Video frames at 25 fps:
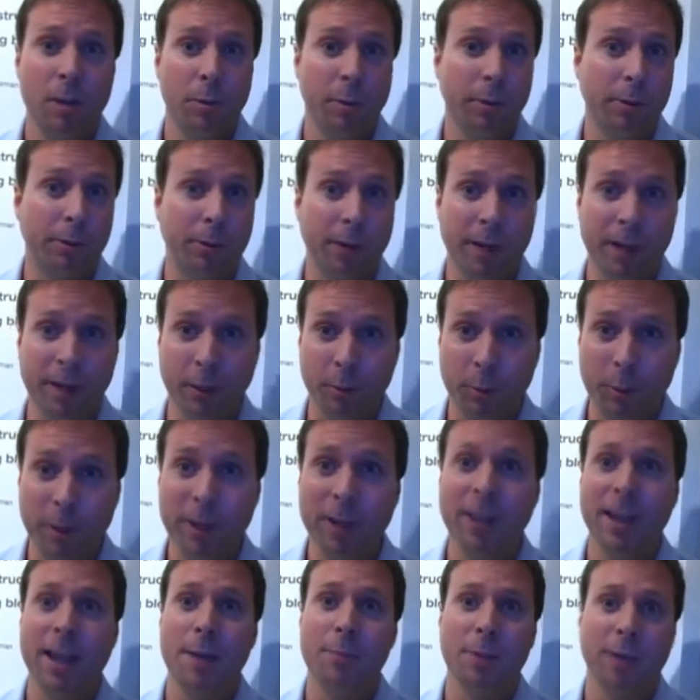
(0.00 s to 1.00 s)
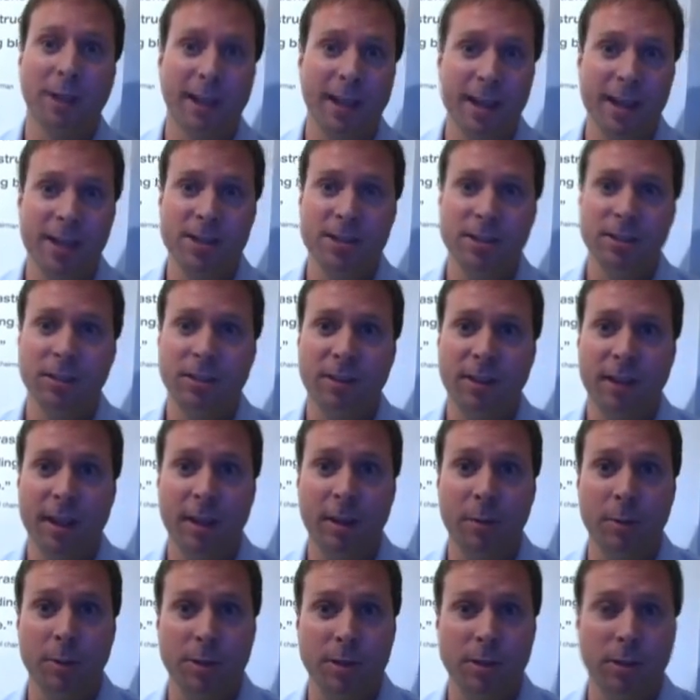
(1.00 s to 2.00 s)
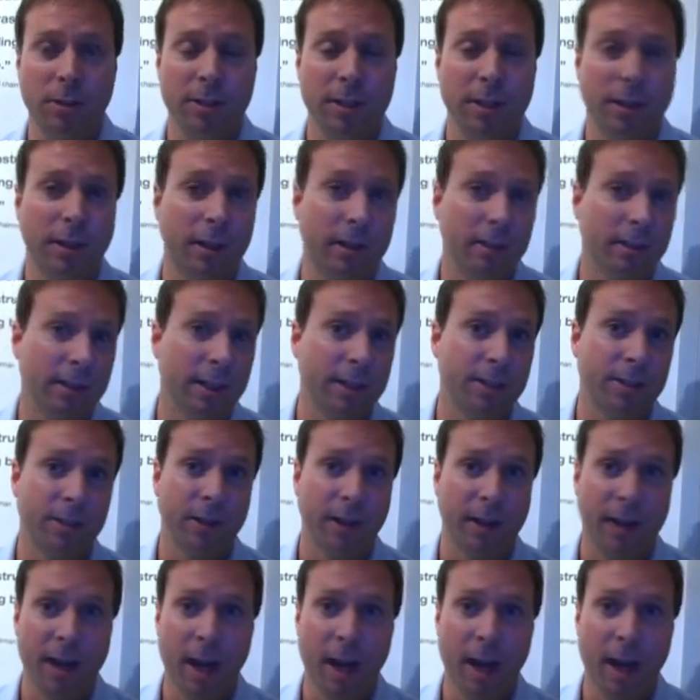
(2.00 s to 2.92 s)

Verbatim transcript: We were running real applications then. We showed the architecture at